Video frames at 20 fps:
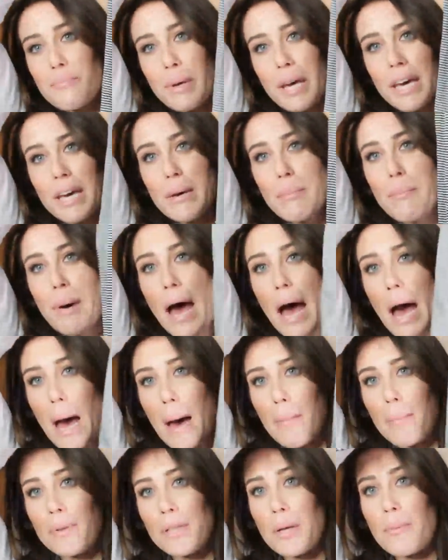big
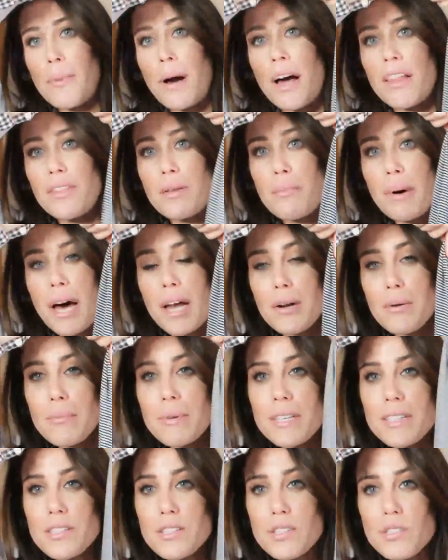peplum on the bottom.
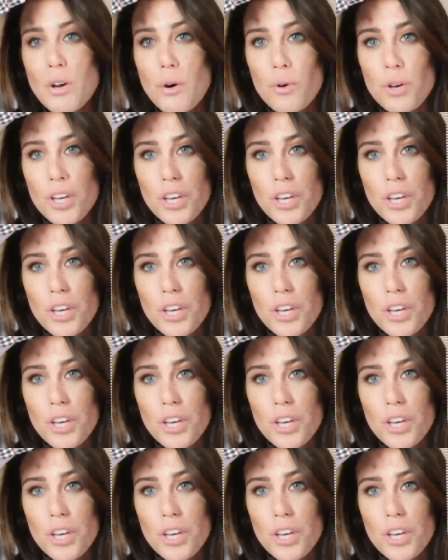It's so